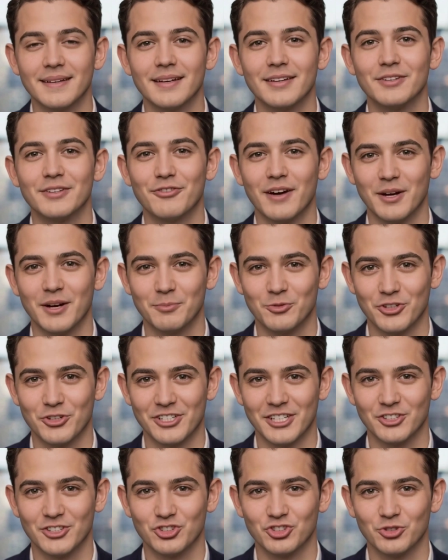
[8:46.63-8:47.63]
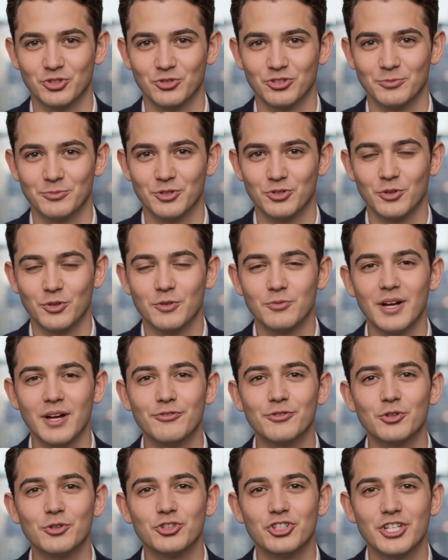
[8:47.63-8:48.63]
Developers can choose between
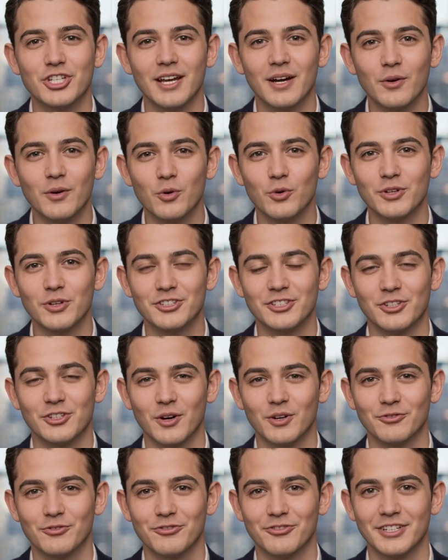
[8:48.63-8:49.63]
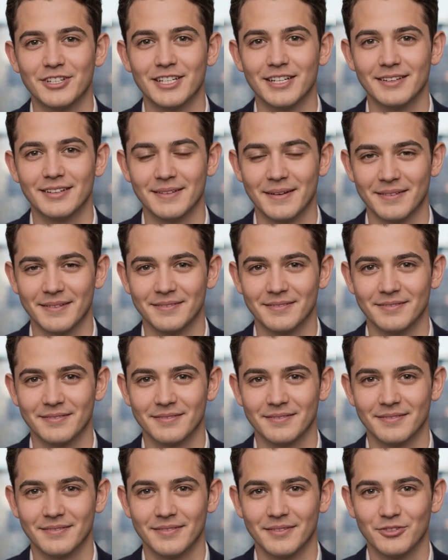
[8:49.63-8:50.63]
revenue share or install fee.
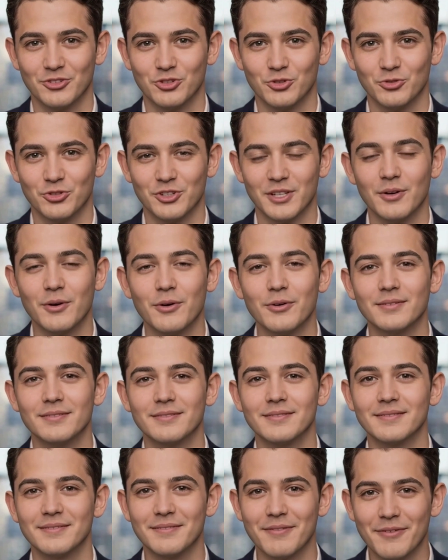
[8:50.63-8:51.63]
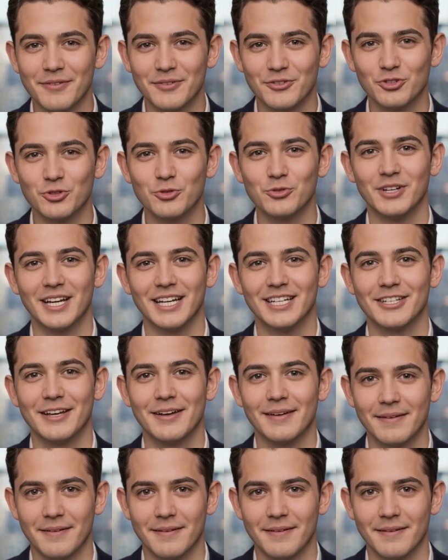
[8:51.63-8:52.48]
Too little, too late.